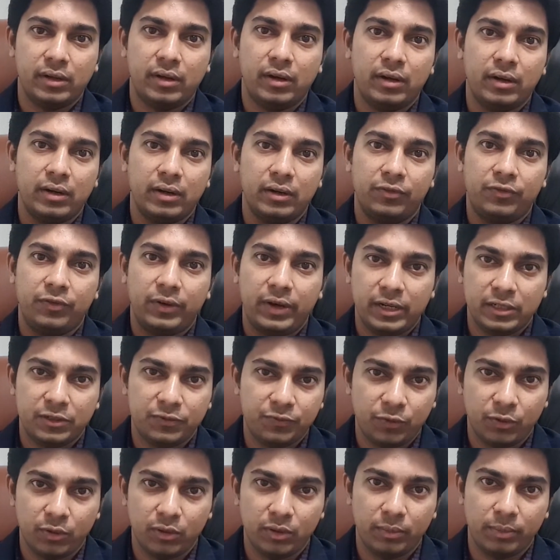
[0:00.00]
or a fast
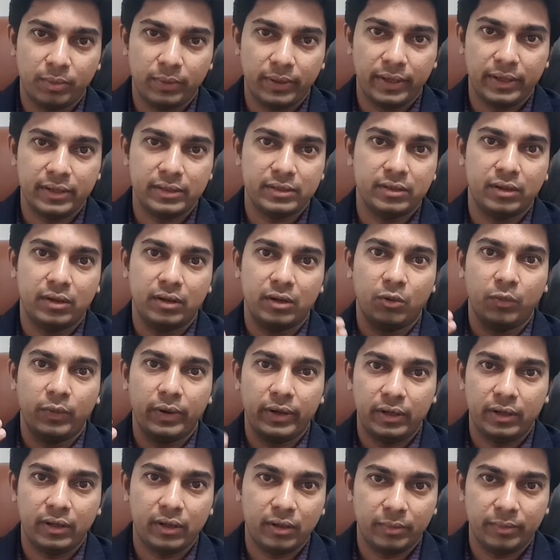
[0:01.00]
food place or a
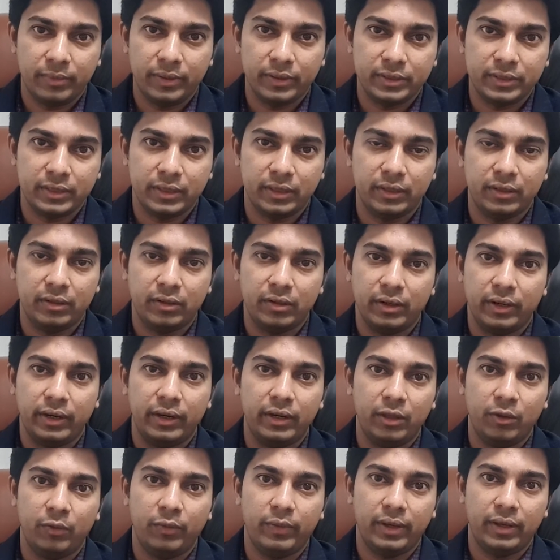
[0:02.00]
vendor machine or
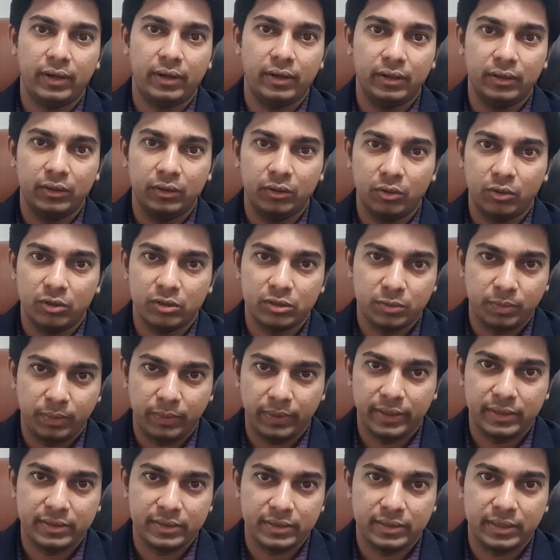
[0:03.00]
anywhere, those
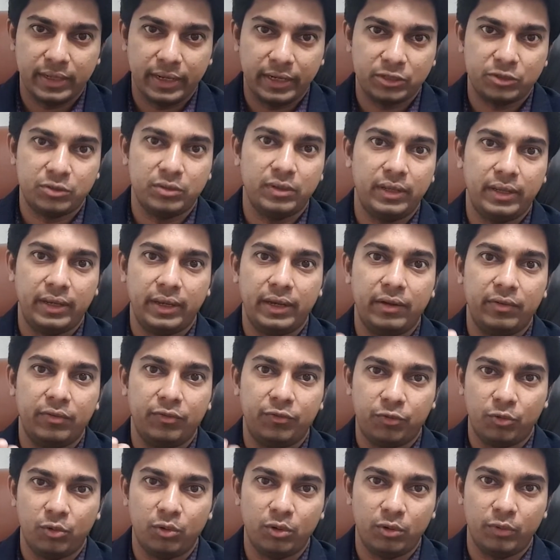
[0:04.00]
places actually
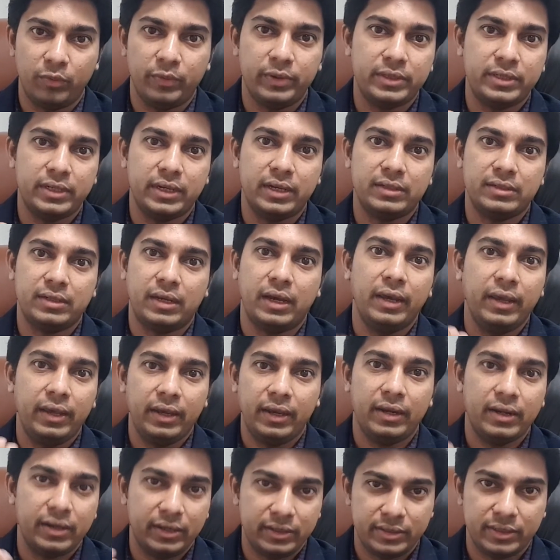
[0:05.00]
have food which has high
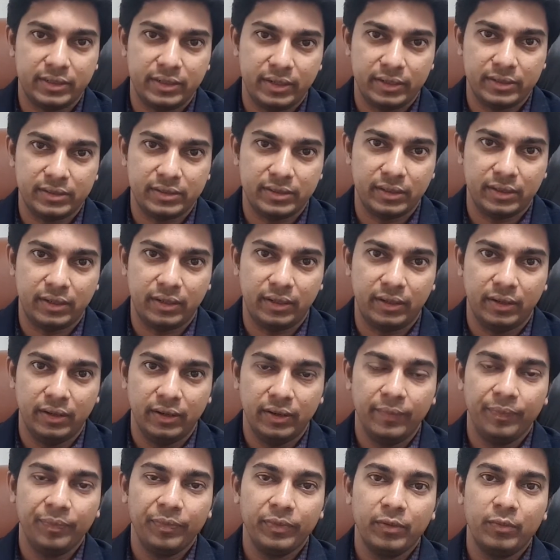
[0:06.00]
energy density,
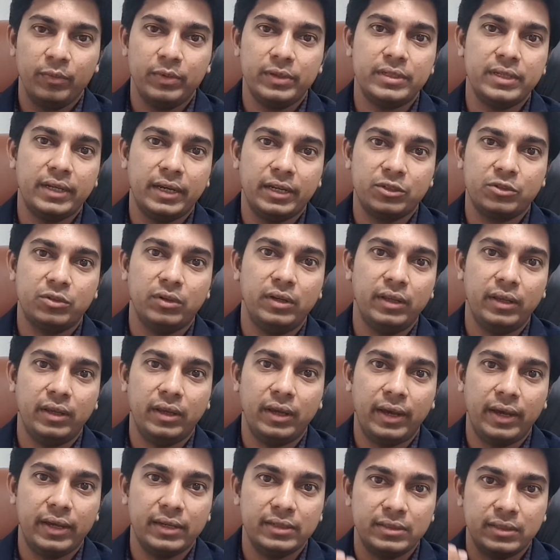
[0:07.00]
which actually
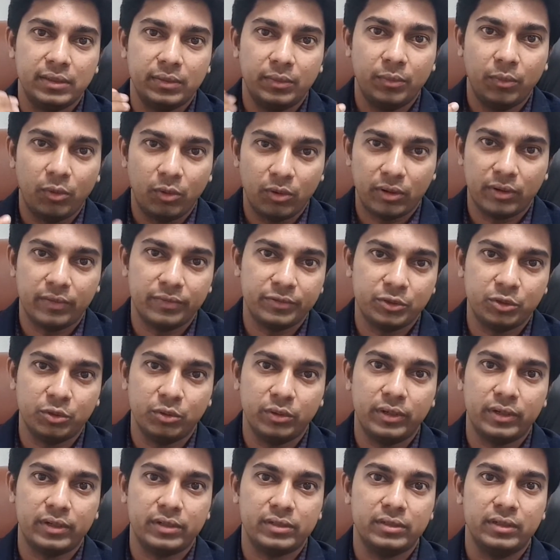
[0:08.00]
has more of
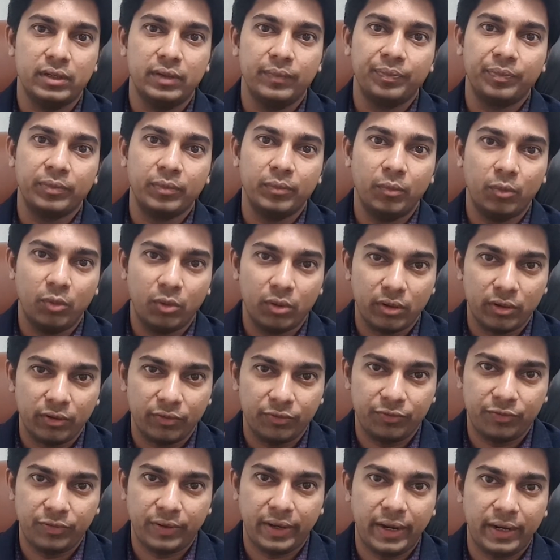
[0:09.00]
sugars, more
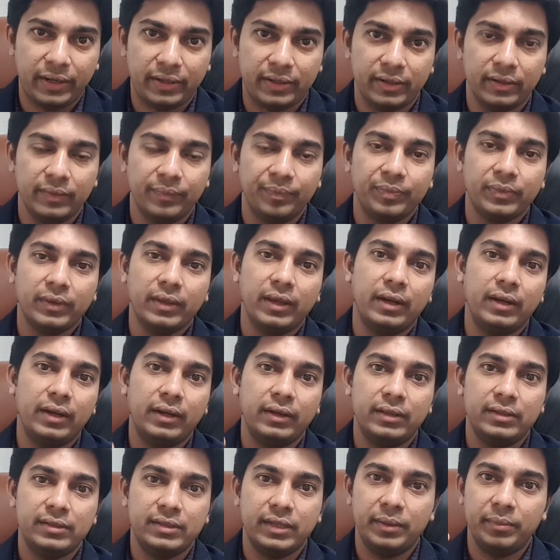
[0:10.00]
of fat, and
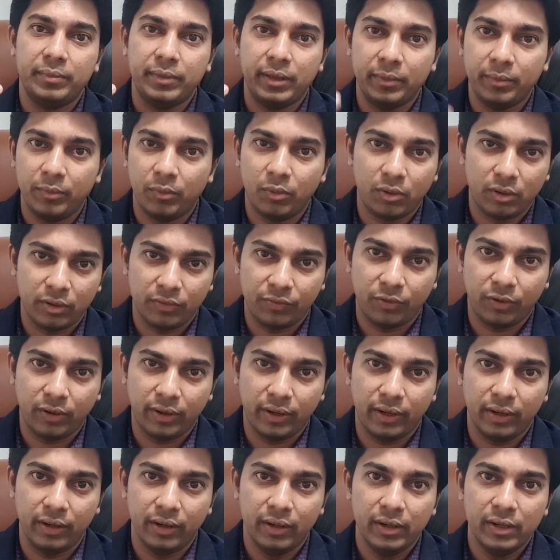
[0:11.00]
at the same time more of
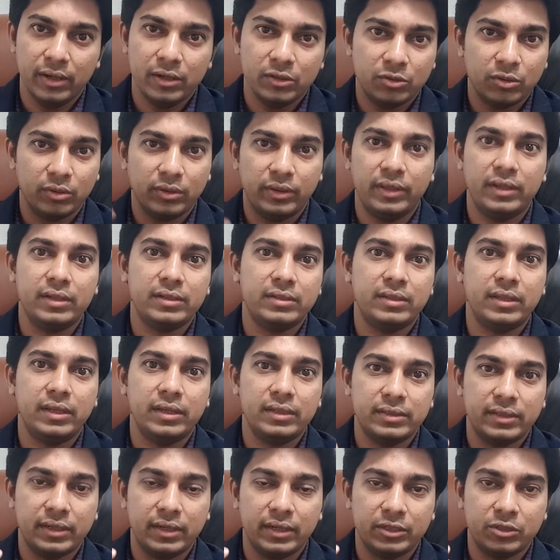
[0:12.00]
oil. So these
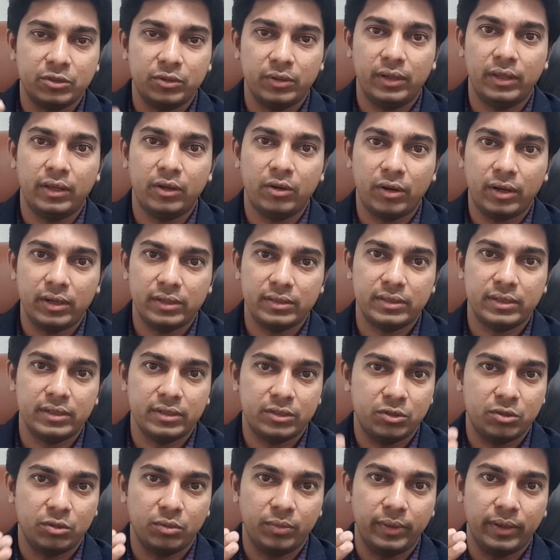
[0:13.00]
things actually cause
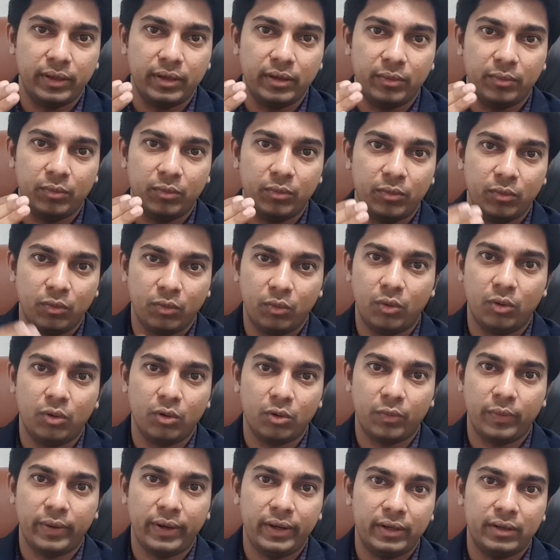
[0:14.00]
us to become
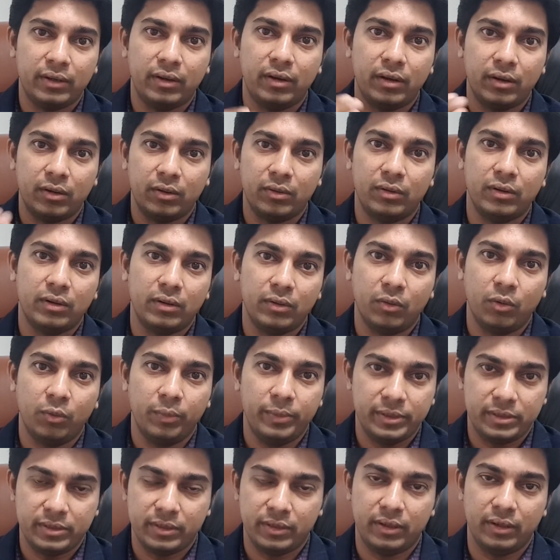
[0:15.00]
overweight or
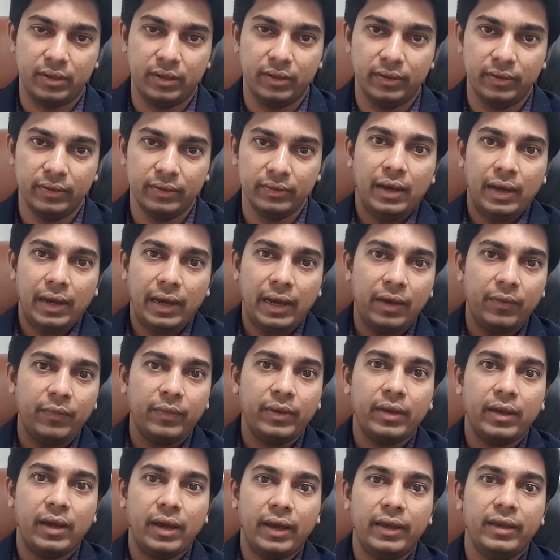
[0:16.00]
obesity.
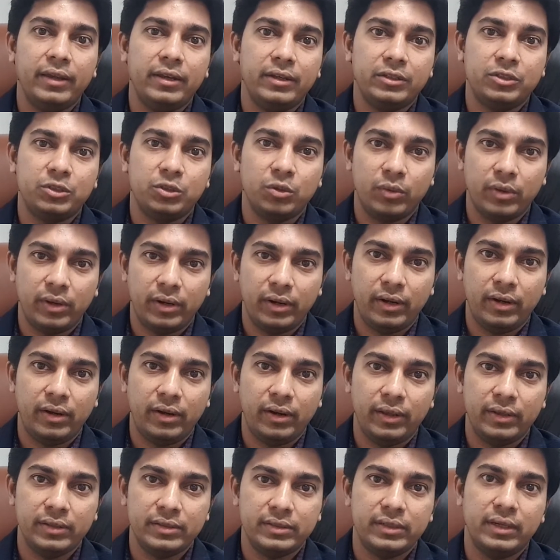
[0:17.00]
Having high sugary
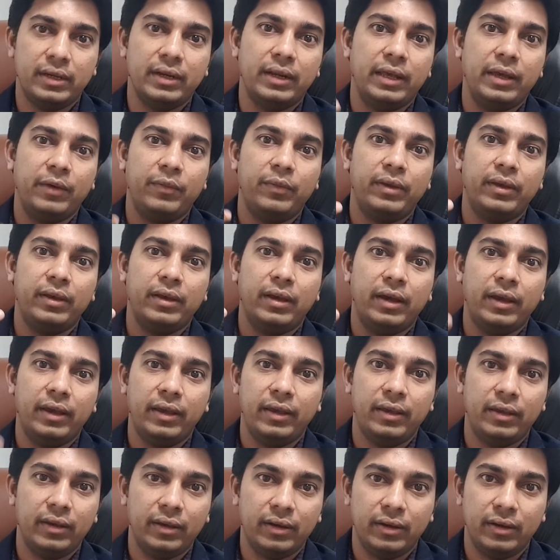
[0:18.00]
drinks and having
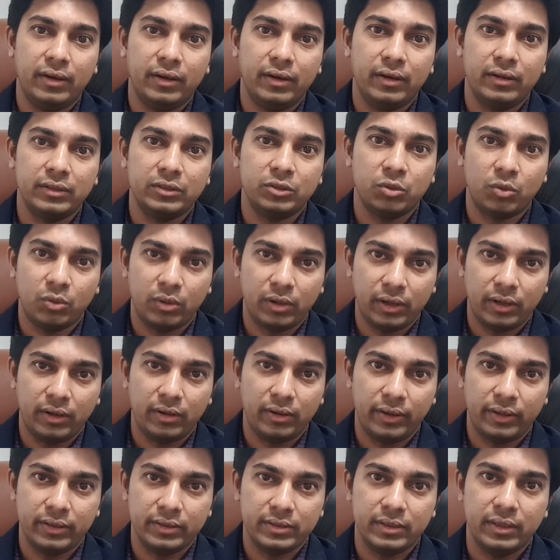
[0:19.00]
high soda
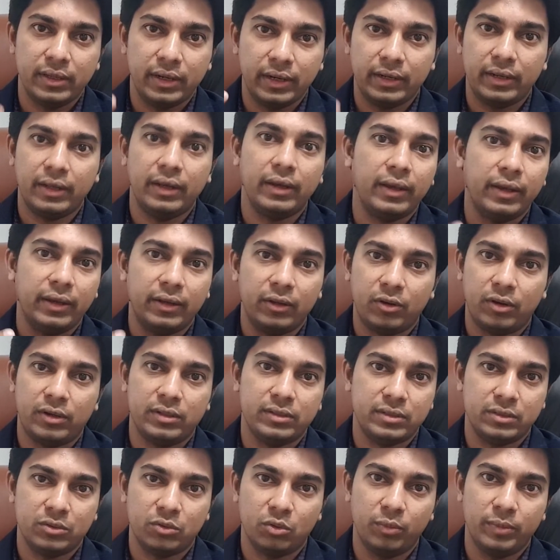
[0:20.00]
drinks, that again
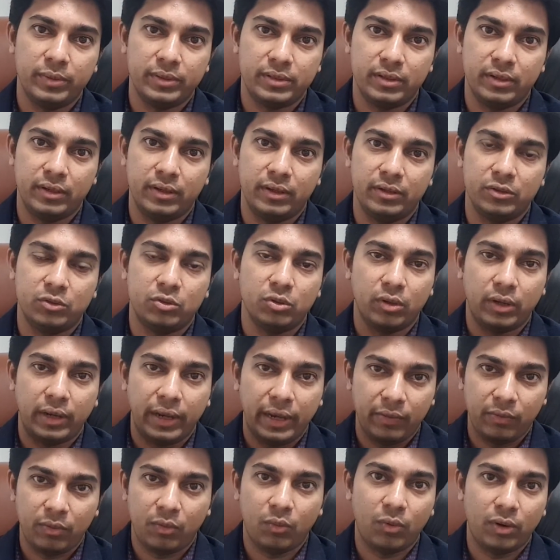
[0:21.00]
causes obesity. So
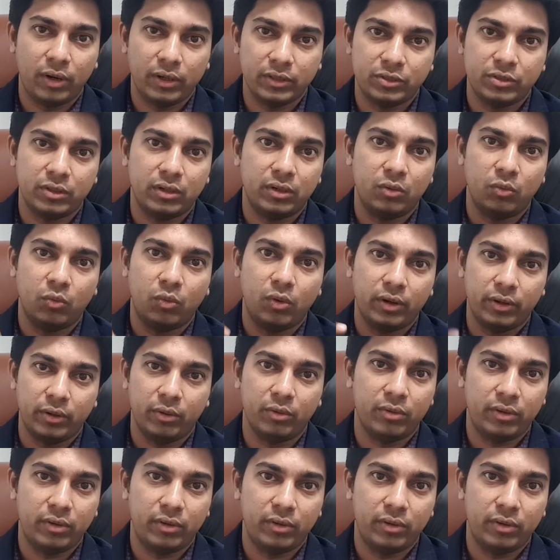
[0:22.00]
have a watch on what you